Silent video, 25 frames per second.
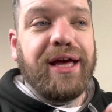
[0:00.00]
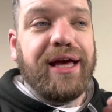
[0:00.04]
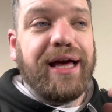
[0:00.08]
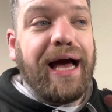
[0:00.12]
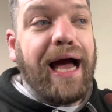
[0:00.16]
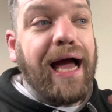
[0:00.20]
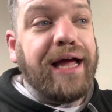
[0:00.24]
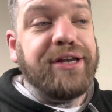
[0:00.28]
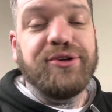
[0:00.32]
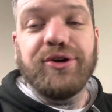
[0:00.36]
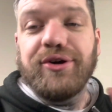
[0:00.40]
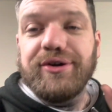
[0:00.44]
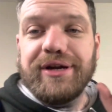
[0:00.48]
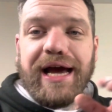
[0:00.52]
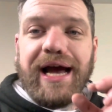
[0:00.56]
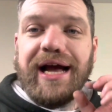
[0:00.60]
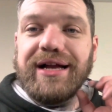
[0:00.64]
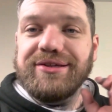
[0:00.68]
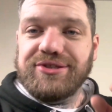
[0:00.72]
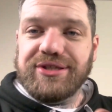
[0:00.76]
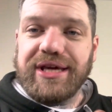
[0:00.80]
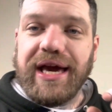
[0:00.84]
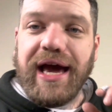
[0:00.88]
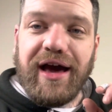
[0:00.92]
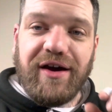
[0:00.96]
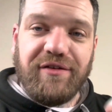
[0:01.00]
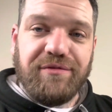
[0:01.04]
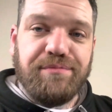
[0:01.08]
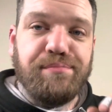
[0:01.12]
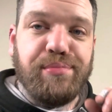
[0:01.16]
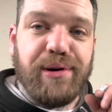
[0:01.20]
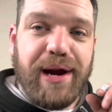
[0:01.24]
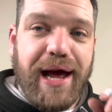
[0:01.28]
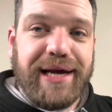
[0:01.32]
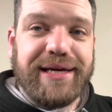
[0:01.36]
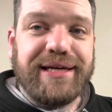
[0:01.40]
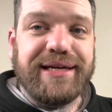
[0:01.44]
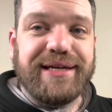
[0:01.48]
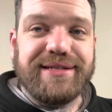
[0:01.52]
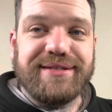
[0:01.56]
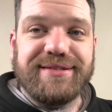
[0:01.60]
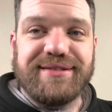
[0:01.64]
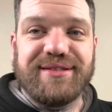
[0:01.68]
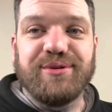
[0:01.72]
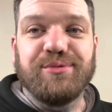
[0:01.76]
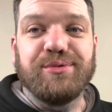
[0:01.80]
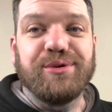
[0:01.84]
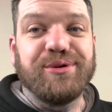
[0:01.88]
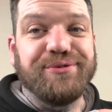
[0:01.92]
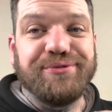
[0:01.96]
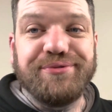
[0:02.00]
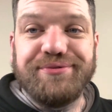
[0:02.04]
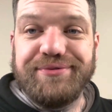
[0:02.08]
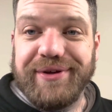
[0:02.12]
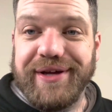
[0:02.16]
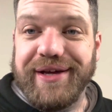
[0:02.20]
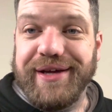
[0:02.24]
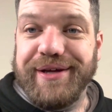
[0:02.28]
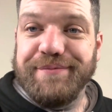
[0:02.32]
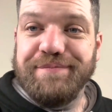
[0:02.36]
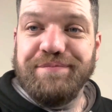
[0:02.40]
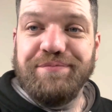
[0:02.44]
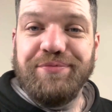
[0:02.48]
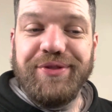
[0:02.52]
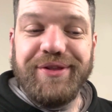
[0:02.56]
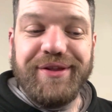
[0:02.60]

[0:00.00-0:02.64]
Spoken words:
I don't actually have brackets that will fit,